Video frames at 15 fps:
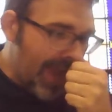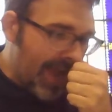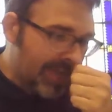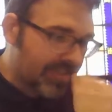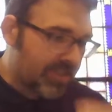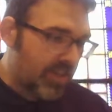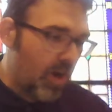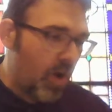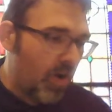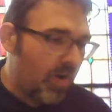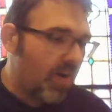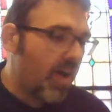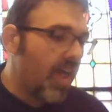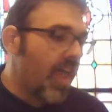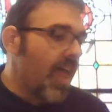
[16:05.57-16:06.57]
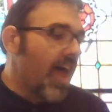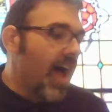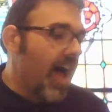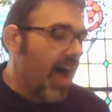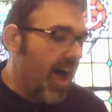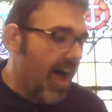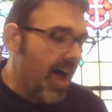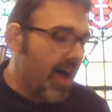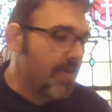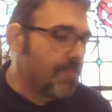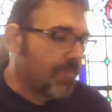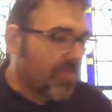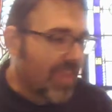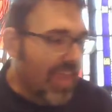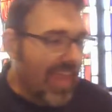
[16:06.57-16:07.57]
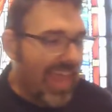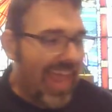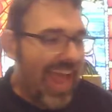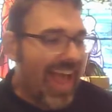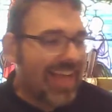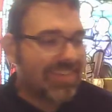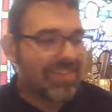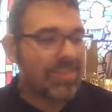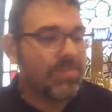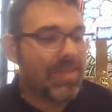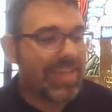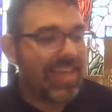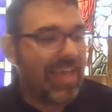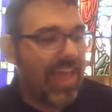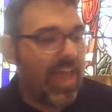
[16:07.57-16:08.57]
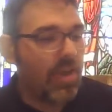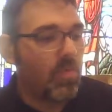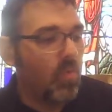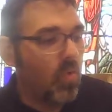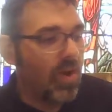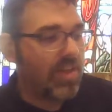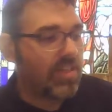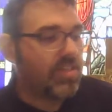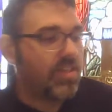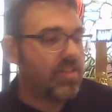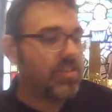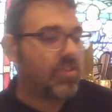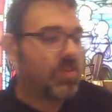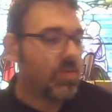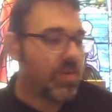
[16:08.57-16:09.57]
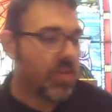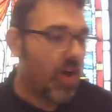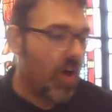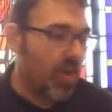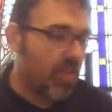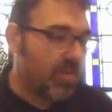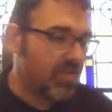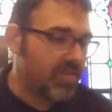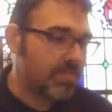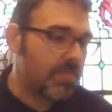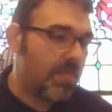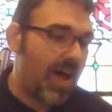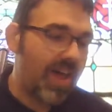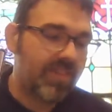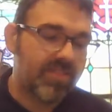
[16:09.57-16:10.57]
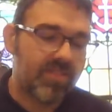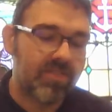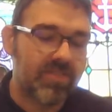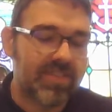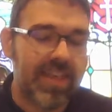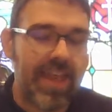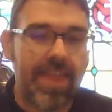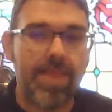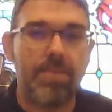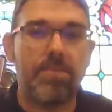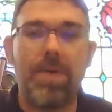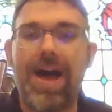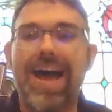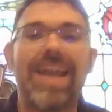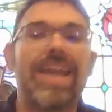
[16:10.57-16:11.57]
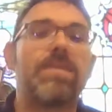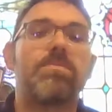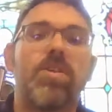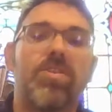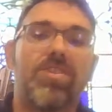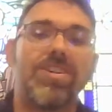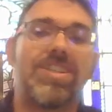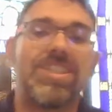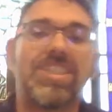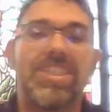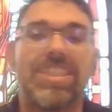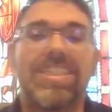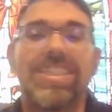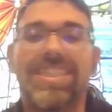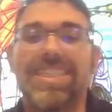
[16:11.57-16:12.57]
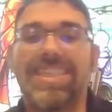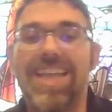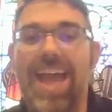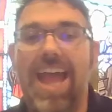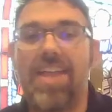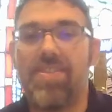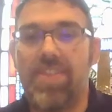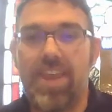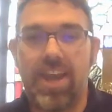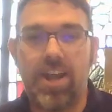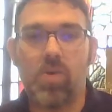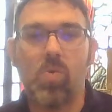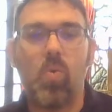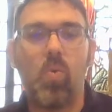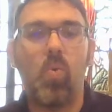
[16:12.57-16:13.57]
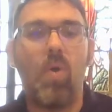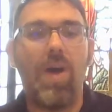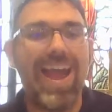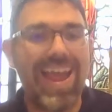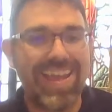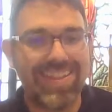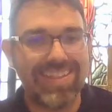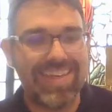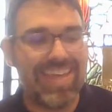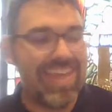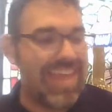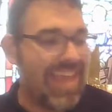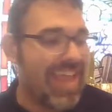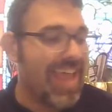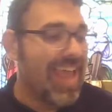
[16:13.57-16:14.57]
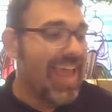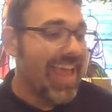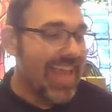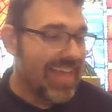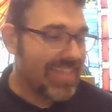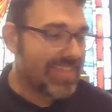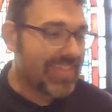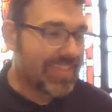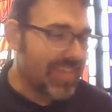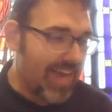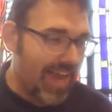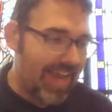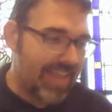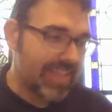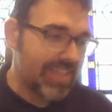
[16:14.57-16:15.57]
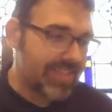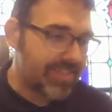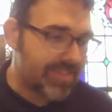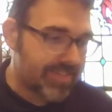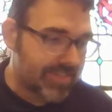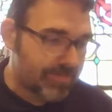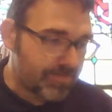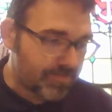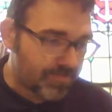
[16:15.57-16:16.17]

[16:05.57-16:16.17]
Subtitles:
And so he asked them again, what do you do with all those muscles? And the bodybuilder just sat there quietly in silence.